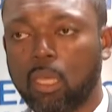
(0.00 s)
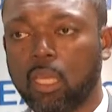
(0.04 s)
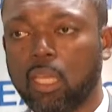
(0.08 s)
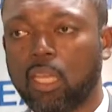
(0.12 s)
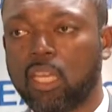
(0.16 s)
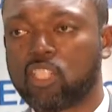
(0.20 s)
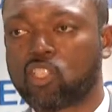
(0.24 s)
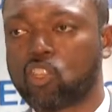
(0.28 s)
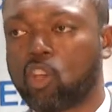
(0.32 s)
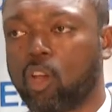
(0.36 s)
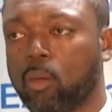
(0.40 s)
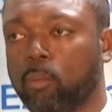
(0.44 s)

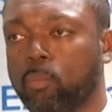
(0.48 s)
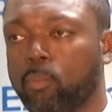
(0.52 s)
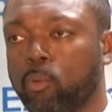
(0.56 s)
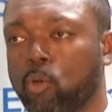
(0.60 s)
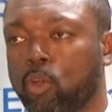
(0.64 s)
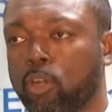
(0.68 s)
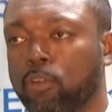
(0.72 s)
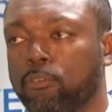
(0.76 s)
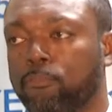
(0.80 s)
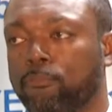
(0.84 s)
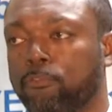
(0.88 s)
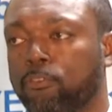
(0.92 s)
is on
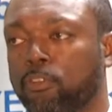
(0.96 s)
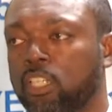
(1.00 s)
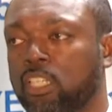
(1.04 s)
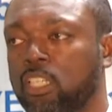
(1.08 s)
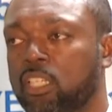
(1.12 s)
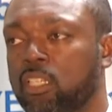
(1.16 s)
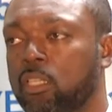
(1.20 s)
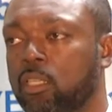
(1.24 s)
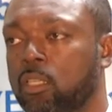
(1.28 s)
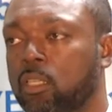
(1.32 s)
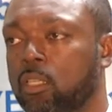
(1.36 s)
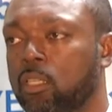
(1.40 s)
board
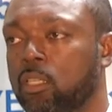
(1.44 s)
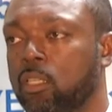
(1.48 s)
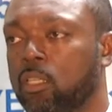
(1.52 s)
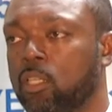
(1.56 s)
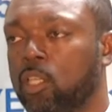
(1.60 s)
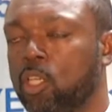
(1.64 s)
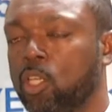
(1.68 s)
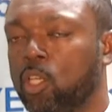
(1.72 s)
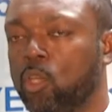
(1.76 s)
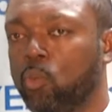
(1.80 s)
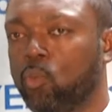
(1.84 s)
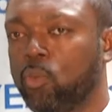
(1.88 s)
fully
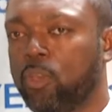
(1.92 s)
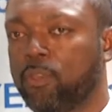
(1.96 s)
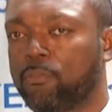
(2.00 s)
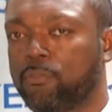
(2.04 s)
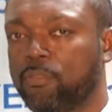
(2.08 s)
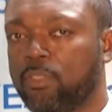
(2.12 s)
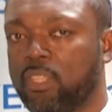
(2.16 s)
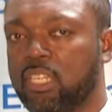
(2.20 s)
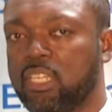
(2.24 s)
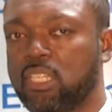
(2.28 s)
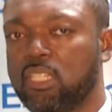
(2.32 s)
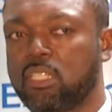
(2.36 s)

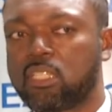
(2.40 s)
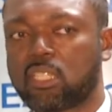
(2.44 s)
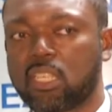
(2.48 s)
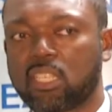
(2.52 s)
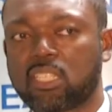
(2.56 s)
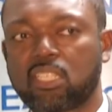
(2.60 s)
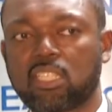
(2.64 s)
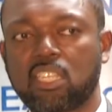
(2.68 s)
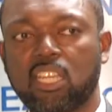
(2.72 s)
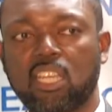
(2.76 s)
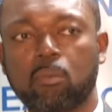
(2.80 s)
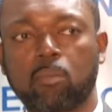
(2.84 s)
with these
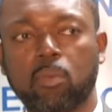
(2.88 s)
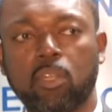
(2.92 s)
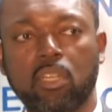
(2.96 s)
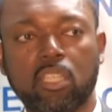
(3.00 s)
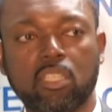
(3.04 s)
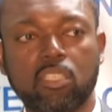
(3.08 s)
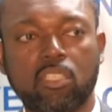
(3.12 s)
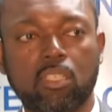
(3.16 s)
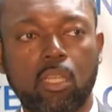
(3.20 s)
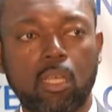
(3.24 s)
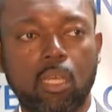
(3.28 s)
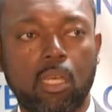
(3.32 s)
sustainable
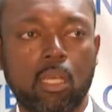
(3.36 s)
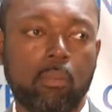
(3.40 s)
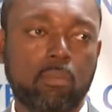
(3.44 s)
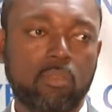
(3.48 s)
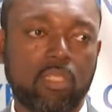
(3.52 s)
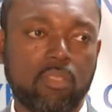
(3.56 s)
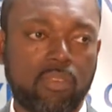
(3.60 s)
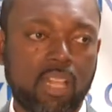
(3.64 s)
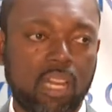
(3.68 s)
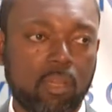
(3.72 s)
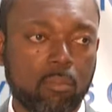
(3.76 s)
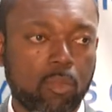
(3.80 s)

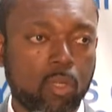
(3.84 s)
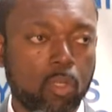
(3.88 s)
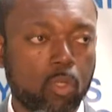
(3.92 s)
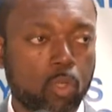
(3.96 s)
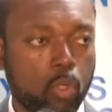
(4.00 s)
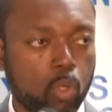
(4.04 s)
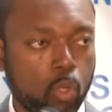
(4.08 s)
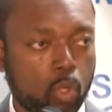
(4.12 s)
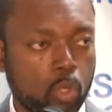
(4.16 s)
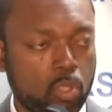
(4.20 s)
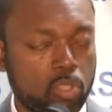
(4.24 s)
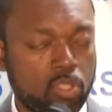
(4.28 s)
development
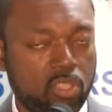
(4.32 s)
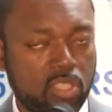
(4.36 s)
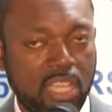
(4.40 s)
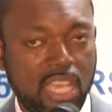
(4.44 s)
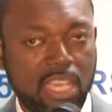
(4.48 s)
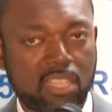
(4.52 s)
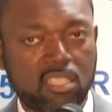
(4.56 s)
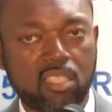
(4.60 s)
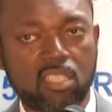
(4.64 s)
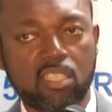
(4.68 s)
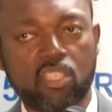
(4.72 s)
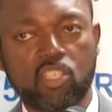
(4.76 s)
goals,
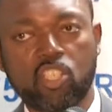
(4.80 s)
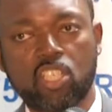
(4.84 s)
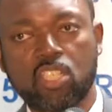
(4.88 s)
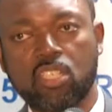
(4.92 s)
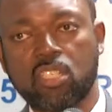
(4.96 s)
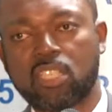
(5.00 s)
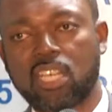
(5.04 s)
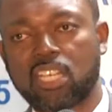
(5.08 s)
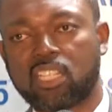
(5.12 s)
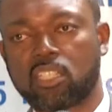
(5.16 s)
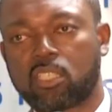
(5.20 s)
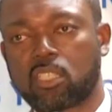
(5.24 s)

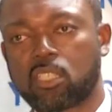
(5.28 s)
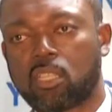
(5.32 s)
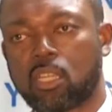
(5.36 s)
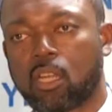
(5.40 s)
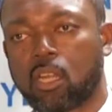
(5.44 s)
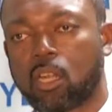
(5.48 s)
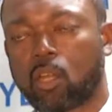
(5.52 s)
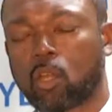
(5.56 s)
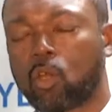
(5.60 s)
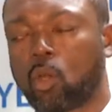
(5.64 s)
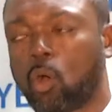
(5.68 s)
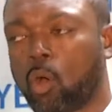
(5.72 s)
SDGs as they
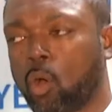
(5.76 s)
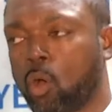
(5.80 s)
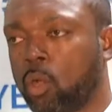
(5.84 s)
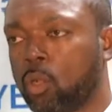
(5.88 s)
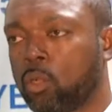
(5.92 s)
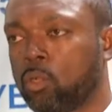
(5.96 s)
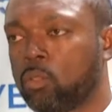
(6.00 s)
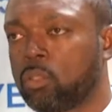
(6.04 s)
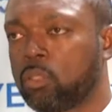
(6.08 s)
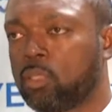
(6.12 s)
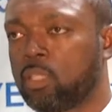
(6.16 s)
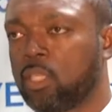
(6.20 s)
are
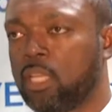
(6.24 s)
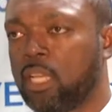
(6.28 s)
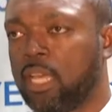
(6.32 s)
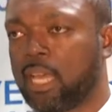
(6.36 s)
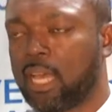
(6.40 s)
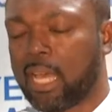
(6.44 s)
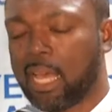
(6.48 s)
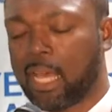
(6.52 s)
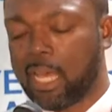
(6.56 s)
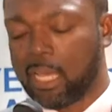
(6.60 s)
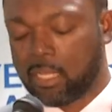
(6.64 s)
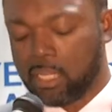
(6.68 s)
called,
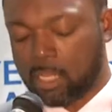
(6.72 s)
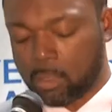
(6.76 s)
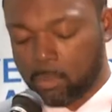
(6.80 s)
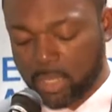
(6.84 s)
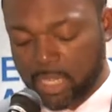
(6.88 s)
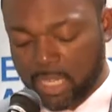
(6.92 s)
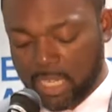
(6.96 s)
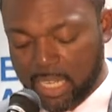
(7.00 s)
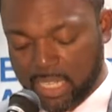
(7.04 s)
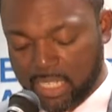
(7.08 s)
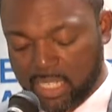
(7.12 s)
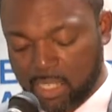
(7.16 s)
and number
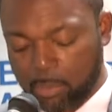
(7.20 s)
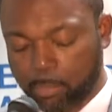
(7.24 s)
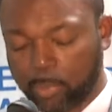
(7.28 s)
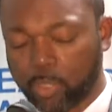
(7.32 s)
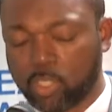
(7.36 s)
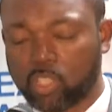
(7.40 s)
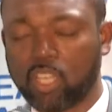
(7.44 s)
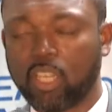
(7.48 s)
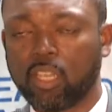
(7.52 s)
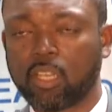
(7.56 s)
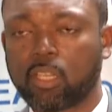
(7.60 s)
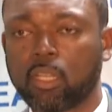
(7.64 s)
8 in
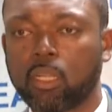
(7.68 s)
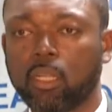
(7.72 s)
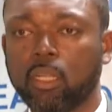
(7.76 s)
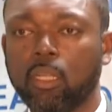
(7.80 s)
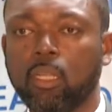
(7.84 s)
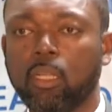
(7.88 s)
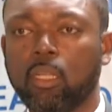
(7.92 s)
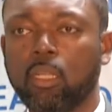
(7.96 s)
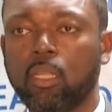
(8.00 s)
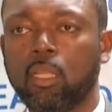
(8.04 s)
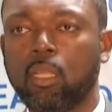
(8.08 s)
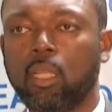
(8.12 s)
particular.
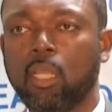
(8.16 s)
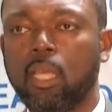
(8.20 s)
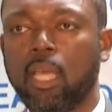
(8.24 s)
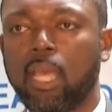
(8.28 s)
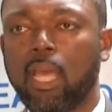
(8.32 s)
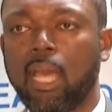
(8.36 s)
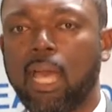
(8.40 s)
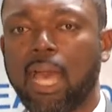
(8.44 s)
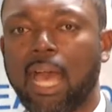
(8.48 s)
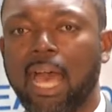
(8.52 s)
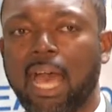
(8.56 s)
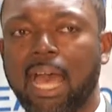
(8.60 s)

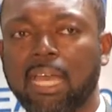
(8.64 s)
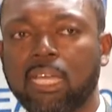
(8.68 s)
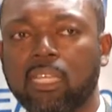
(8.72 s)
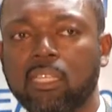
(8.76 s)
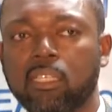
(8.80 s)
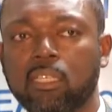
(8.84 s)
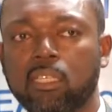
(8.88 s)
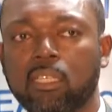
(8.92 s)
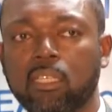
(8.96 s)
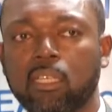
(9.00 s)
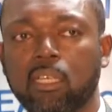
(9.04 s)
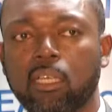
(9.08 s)

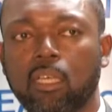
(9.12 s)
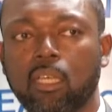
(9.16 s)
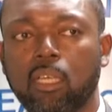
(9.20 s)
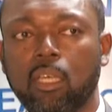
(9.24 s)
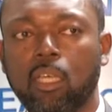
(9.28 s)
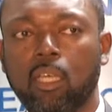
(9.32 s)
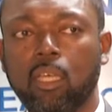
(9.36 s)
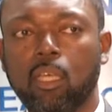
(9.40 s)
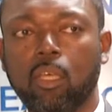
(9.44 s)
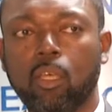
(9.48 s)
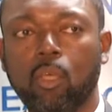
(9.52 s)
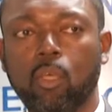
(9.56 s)
And
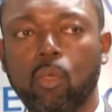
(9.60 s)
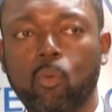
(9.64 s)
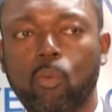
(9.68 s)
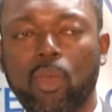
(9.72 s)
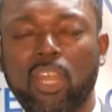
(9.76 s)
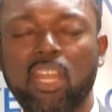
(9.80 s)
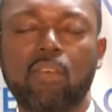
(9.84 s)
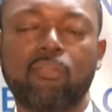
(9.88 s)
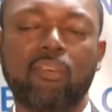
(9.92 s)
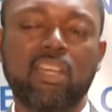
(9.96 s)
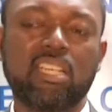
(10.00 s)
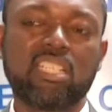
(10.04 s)

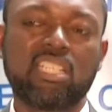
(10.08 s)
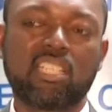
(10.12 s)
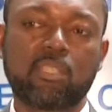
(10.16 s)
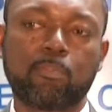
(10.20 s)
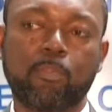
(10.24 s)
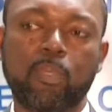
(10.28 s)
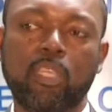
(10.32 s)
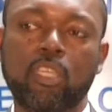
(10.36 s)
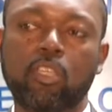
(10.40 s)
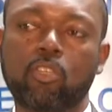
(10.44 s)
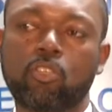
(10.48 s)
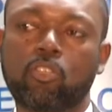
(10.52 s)
whenever I
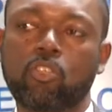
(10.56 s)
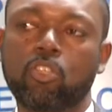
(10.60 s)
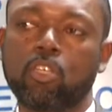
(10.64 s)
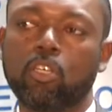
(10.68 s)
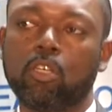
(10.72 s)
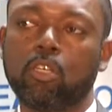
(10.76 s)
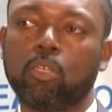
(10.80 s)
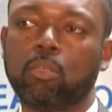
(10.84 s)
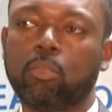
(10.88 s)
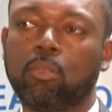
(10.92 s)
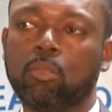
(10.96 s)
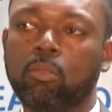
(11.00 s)
speak
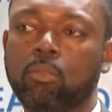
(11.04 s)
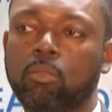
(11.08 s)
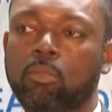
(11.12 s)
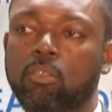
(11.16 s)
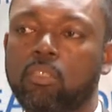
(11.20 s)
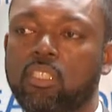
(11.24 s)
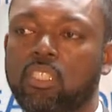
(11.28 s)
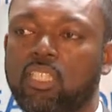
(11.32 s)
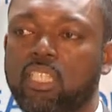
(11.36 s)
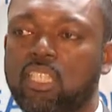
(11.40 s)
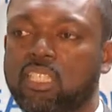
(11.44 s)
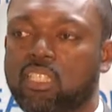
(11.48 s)
to
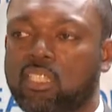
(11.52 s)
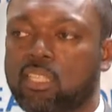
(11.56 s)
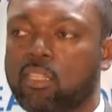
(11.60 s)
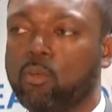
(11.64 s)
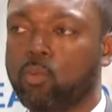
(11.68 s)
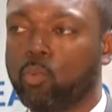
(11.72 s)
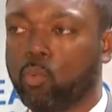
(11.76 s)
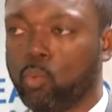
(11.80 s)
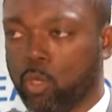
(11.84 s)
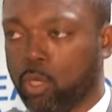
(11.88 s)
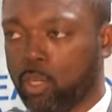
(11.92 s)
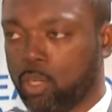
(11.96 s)

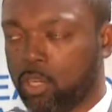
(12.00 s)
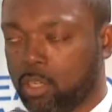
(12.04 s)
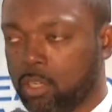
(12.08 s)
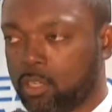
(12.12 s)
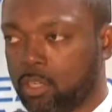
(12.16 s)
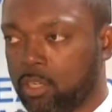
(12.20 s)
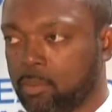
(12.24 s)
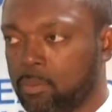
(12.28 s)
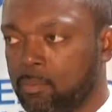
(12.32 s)
decent work,